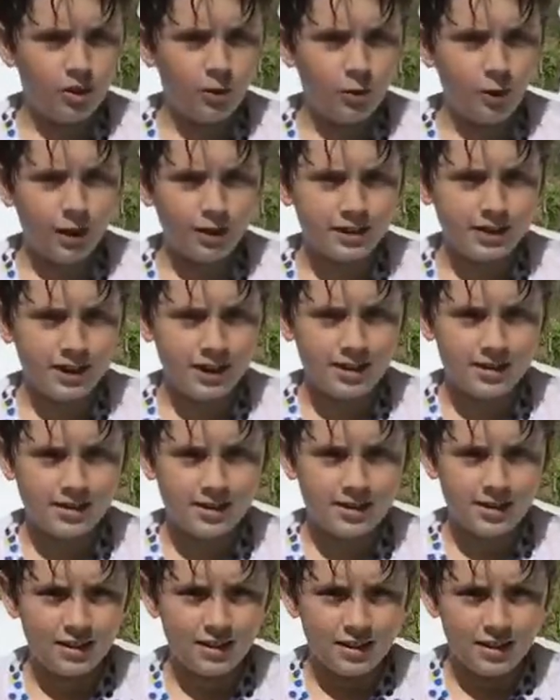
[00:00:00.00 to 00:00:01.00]
work these.
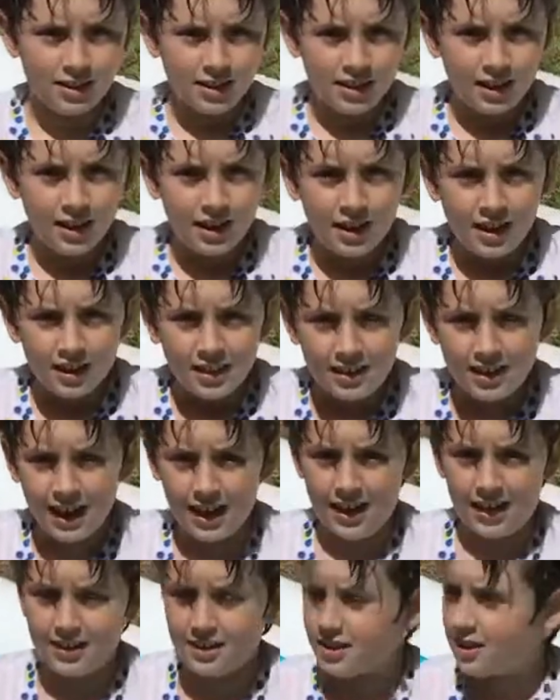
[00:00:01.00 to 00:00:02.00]

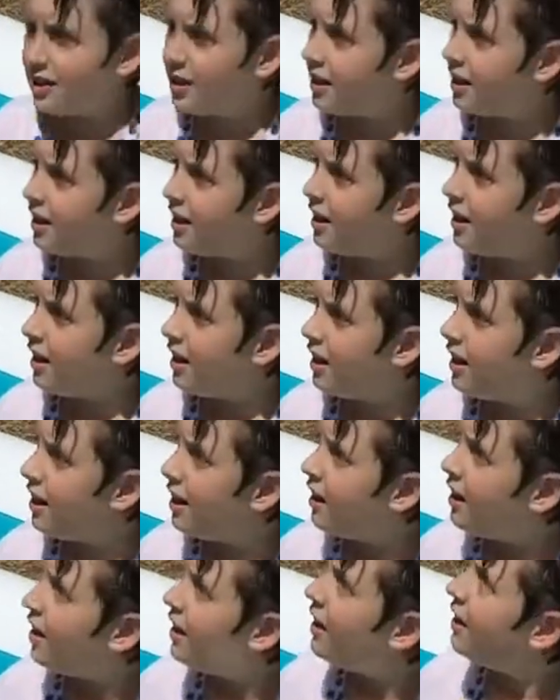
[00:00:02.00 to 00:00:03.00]
Yet,
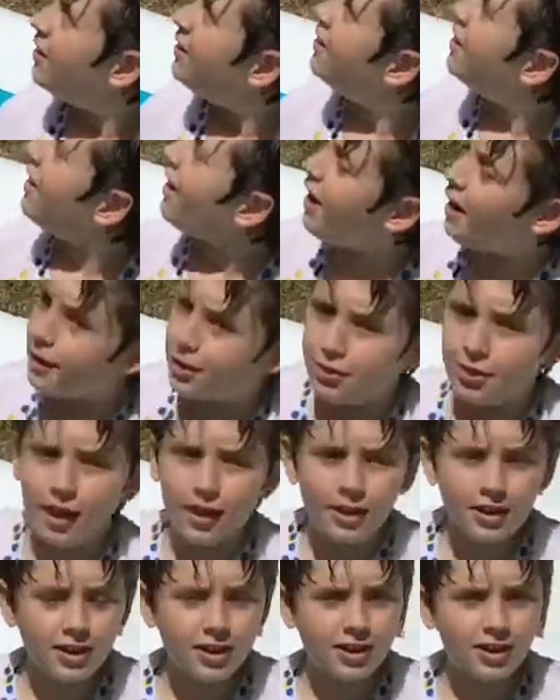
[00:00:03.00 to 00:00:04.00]
there are
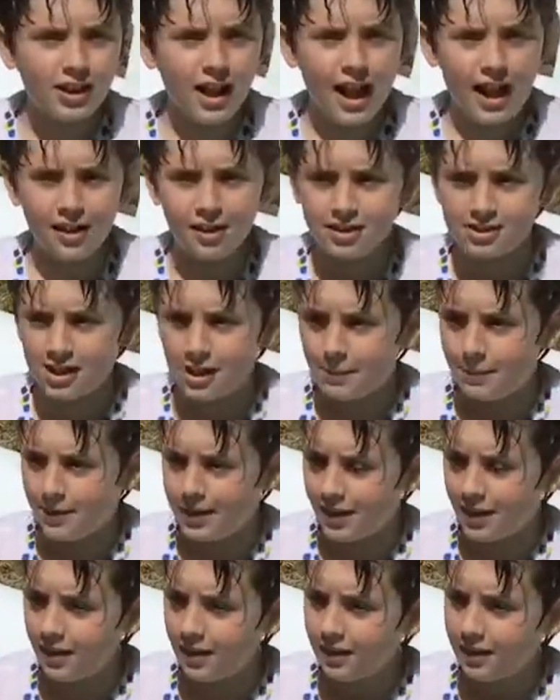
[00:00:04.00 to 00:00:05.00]
thunder clouds up
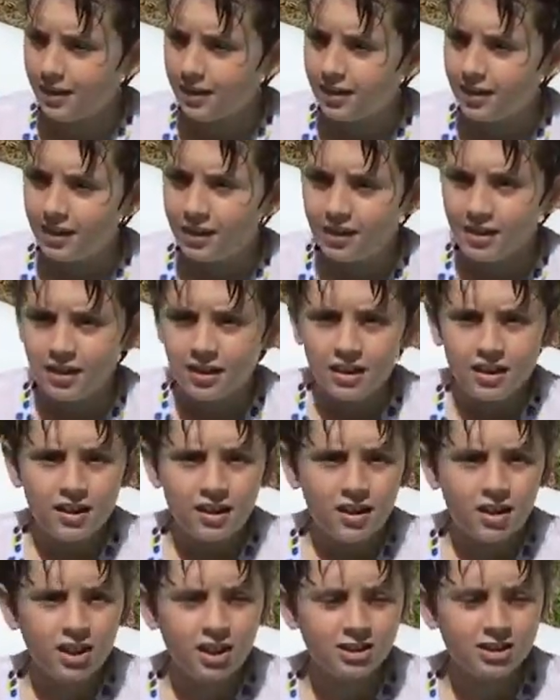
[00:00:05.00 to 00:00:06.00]
here.
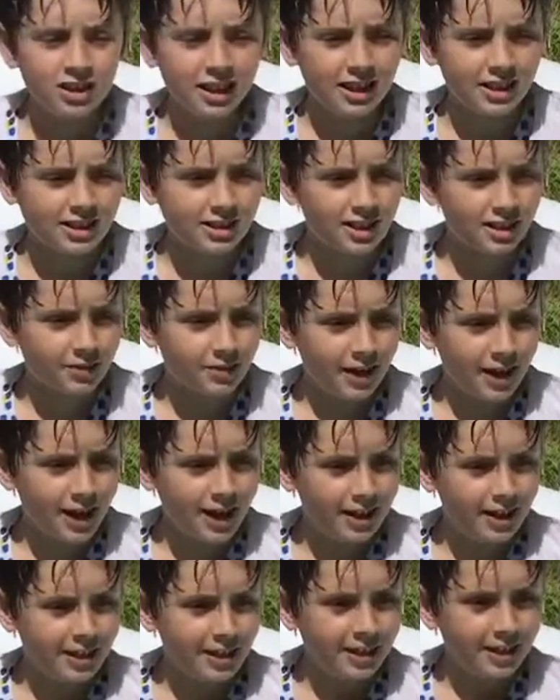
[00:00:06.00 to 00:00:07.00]
Looks like it's gonna
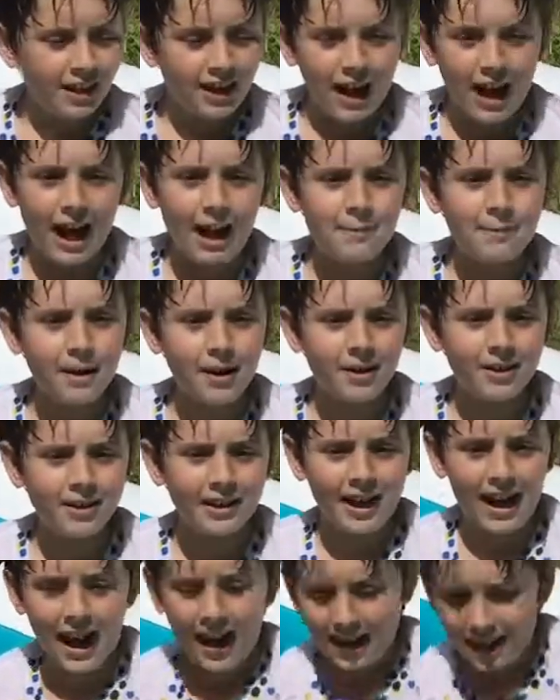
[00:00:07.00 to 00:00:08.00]
rain. I better
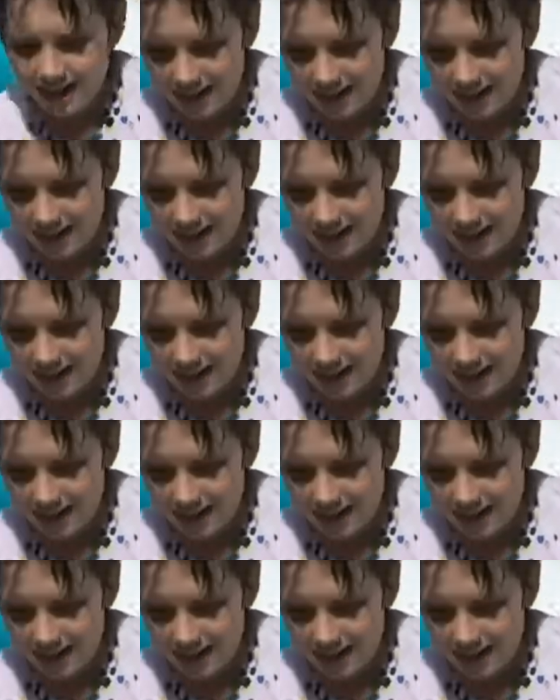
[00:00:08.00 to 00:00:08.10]
get out